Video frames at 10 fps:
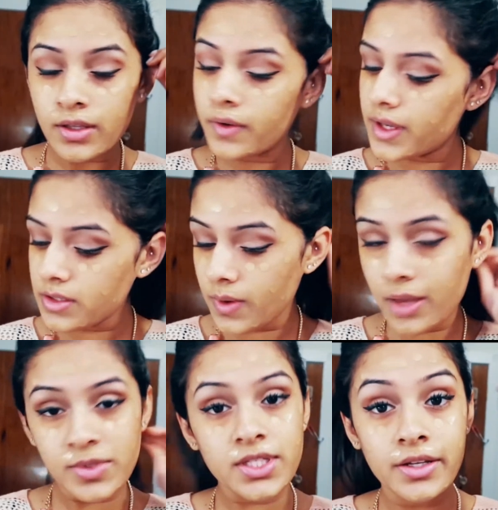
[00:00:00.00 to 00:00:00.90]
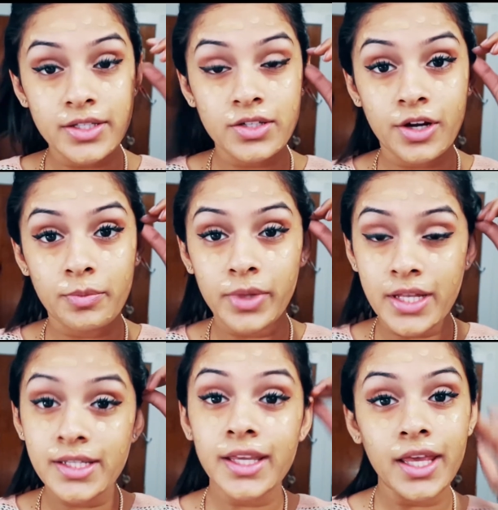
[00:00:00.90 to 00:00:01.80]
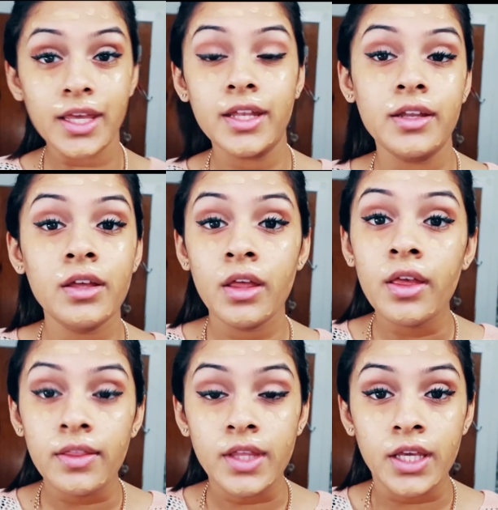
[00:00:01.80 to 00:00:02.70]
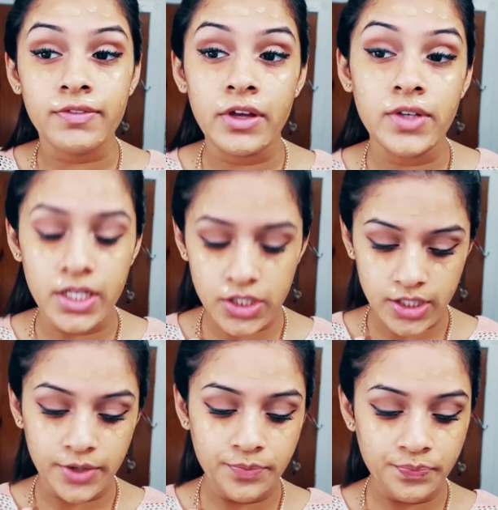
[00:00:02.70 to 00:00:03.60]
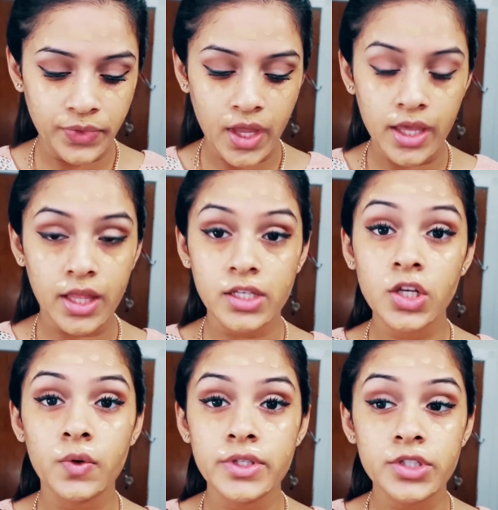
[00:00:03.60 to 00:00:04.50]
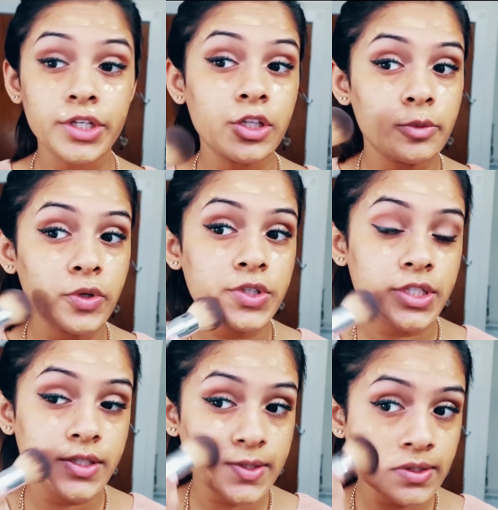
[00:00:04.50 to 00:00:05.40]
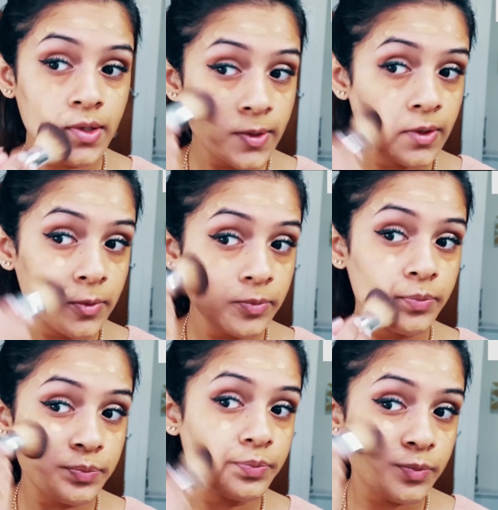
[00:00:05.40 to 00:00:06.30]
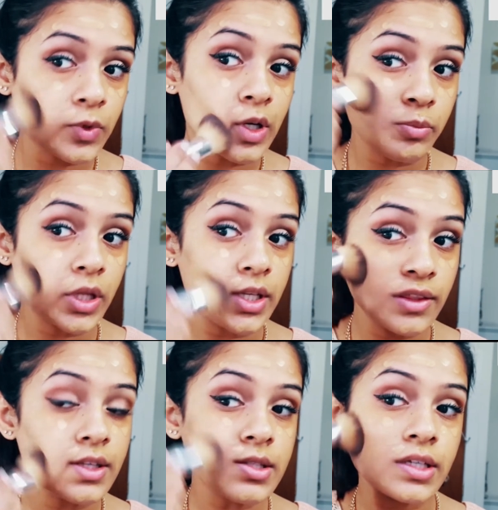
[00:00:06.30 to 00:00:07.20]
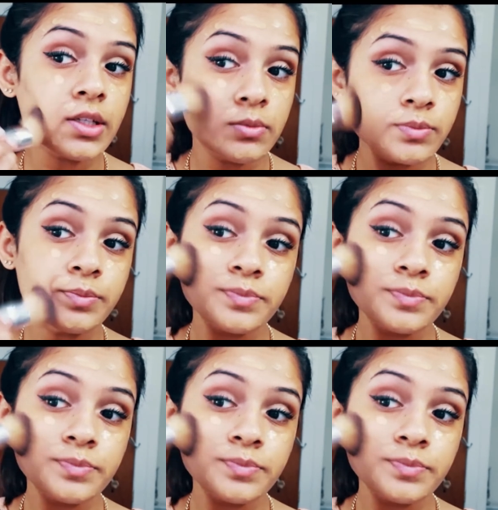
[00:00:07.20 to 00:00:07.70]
Okay, so I'm just going to start blending in the foundation. I like to go in circular motions when I'm blending this in.